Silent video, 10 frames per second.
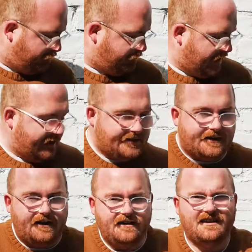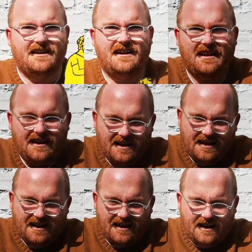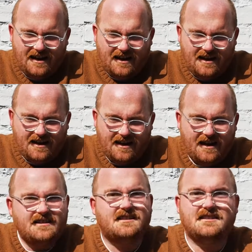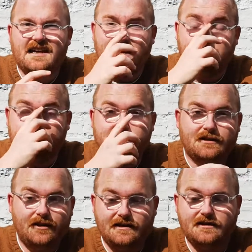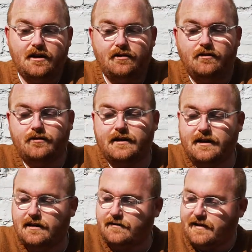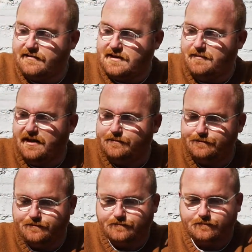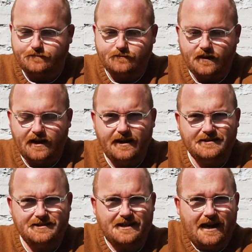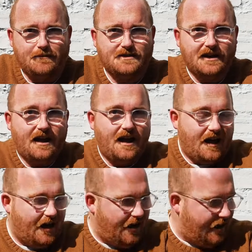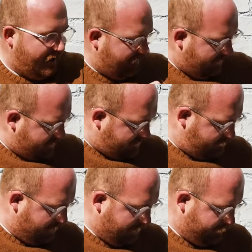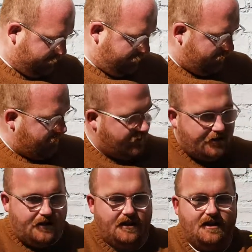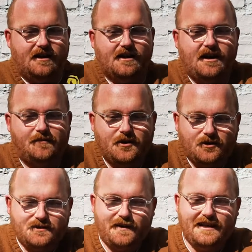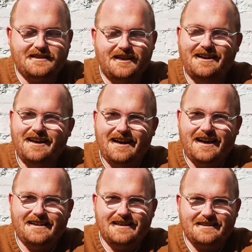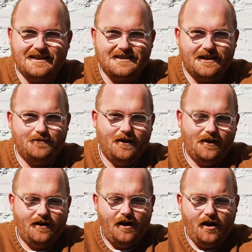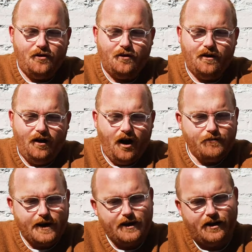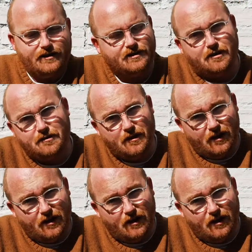Peter has escaped. So he's no longer in the Garden of Gethsemane. He's escaped. And some people come across Peter and they say to him, oh, I recognise you.